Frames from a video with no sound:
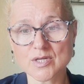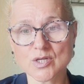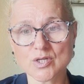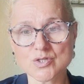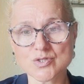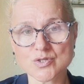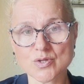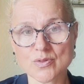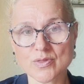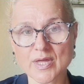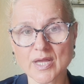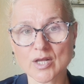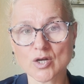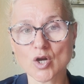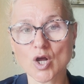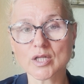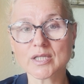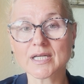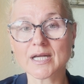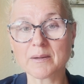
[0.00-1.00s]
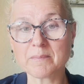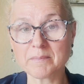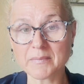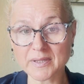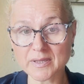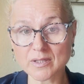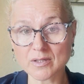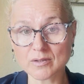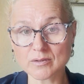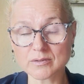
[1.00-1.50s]
so they're not
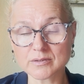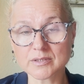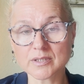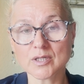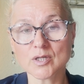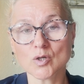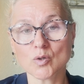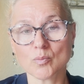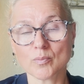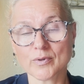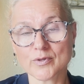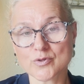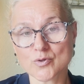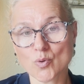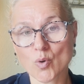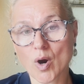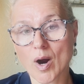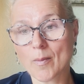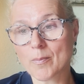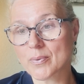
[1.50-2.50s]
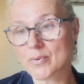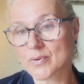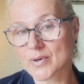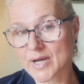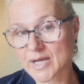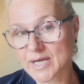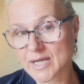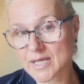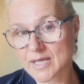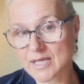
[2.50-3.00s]
commingled with your
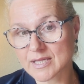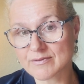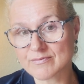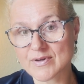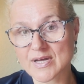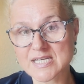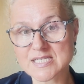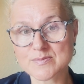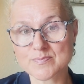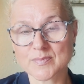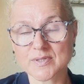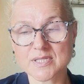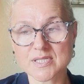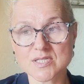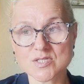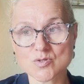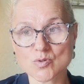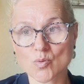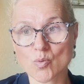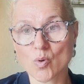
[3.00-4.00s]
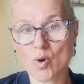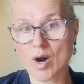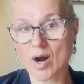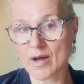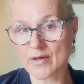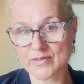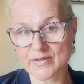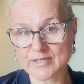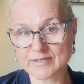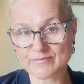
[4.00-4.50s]
operating investments or
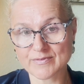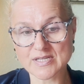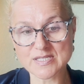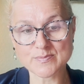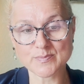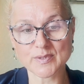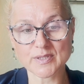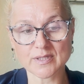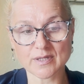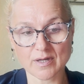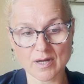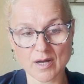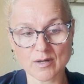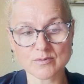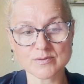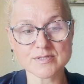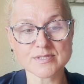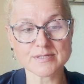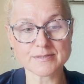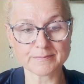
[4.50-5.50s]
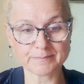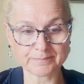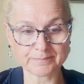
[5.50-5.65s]
other investment accounts.